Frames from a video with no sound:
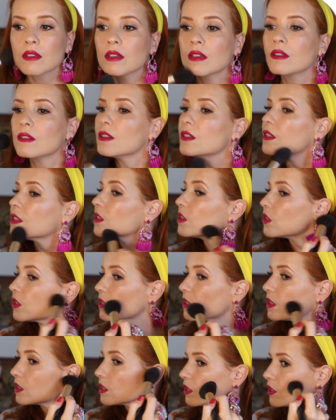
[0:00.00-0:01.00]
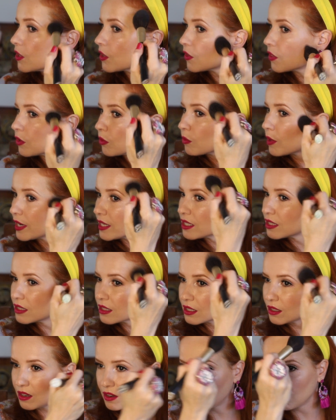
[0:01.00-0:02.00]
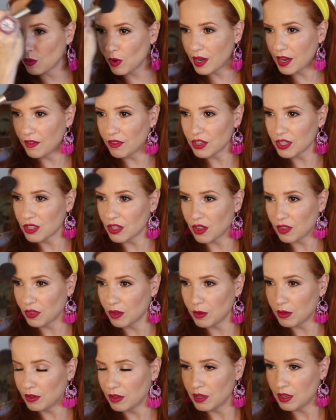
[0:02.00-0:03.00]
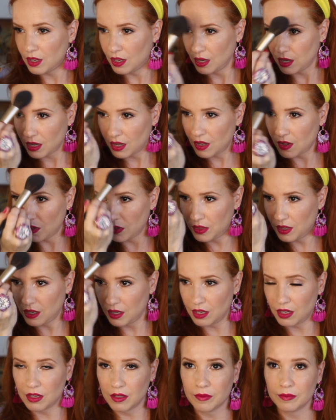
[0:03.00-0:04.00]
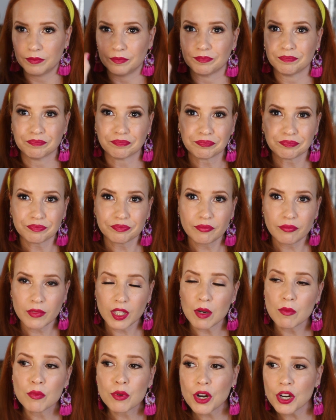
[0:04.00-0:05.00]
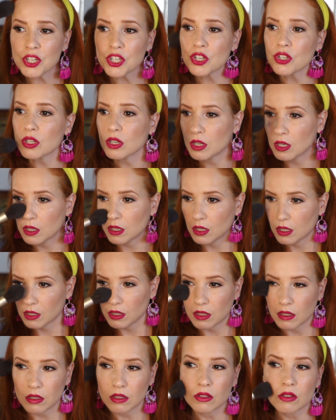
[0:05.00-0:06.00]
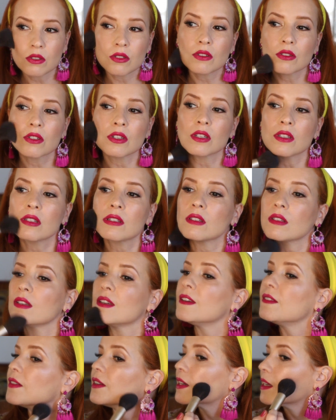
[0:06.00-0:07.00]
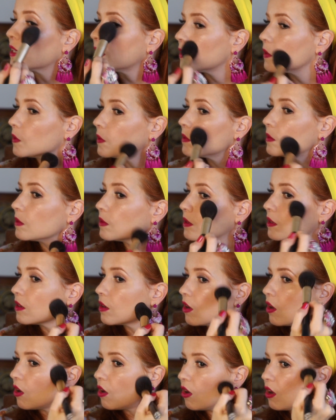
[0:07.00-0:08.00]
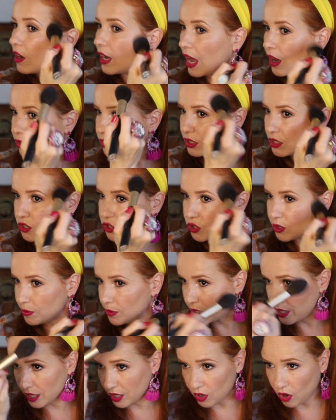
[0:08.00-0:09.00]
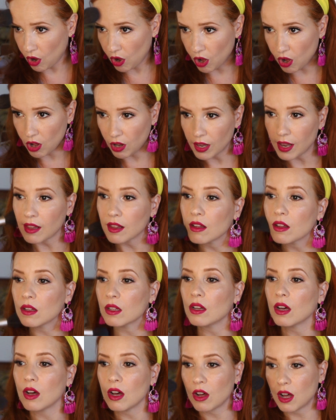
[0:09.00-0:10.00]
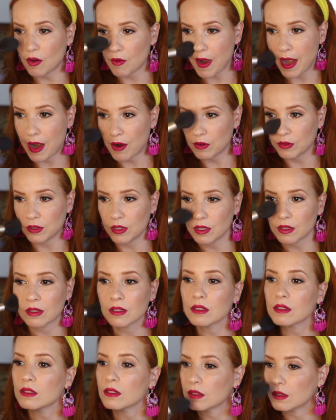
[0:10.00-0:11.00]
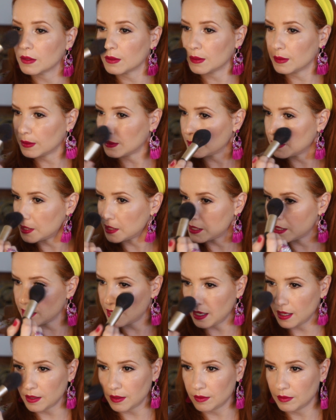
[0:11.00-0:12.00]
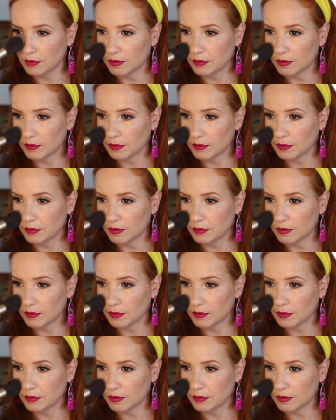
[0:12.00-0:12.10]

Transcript: And this is just, you know, the rest of whatever's on the brush. Just even it all out, distribute it all around the skin.